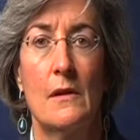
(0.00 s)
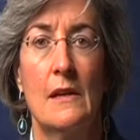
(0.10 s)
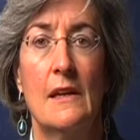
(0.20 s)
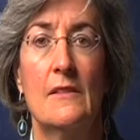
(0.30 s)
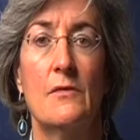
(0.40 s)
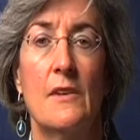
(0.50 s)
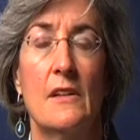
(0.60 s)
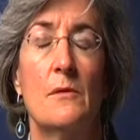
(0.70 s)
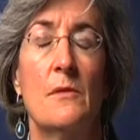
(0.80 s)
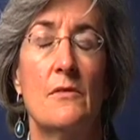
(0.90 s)
it's
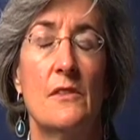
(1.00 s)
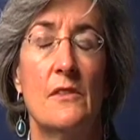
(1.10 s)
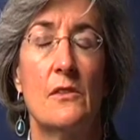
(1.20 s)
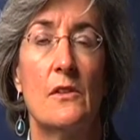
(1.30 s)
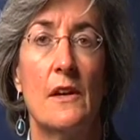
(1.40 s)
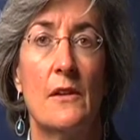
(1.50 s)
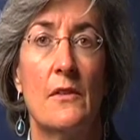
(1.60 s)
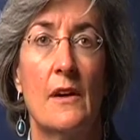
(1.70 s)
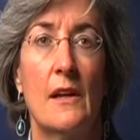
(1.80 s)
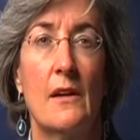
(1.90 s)
affected my physical
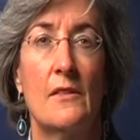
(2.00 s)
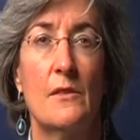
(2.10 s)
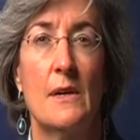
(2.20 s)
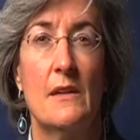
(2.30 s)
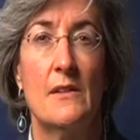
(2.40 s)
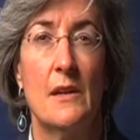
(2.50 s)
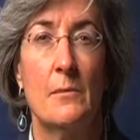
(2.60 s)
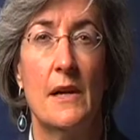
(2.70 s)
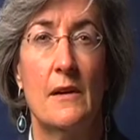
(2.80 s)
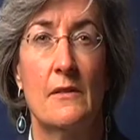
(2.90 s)
health. I lost about
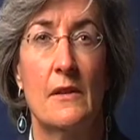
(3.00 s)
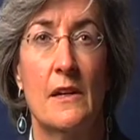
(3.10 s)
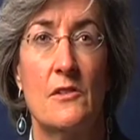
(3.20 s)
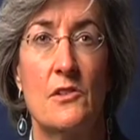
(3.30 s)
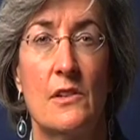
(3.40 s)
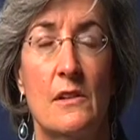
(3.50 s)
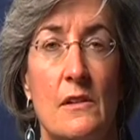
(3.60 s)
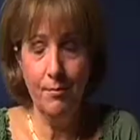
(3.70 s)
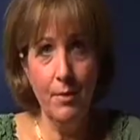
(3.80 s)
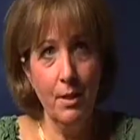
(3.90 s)
10 pounds last
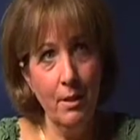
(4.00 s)
year.